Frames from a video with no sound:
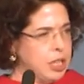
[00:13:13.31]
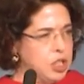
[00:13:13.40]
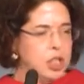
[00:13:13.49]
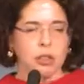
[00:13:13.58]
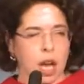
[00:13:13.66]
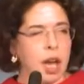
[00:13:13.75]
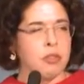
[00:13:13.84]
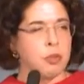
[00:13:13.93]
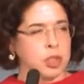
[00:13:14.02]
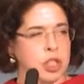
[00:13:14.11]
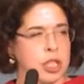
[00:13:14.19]
She loved
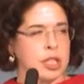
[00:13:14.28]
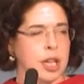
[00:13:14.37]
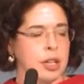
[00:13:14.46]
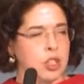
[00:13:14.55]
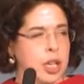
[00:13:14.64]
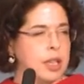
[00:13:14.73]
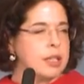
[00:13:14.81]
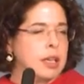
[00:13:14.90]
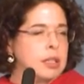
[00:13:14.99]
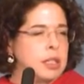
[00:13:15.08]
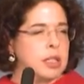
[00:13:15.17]
what she did. She had
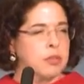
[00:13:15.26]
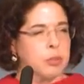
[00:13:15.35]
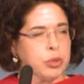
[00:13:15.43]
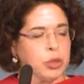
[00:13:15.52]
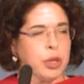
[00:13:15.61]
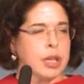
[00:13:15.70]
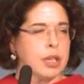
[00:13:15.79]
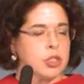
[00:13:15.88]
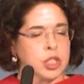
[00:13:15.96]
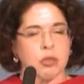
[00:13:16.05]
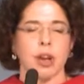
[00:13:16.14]
dozens of
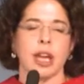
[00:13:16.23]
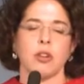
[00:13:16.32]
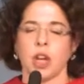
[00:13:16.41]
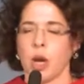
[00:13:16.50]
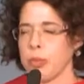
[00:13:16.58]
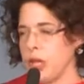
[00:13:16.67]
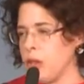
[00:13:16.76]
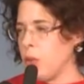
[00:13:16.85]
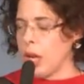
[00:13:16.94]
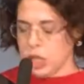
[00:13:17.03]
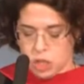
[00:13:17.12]
employees. She ran her company the
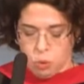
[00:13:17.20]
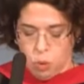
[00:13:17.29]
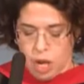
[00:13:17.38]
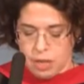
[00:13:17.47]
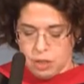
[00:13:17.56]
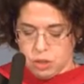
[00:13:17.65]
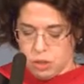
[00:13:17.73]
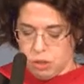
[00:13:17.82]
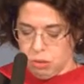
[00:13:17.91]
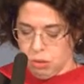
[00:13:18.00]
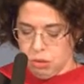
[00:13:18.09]
way she wanted
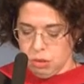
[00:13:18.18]
to.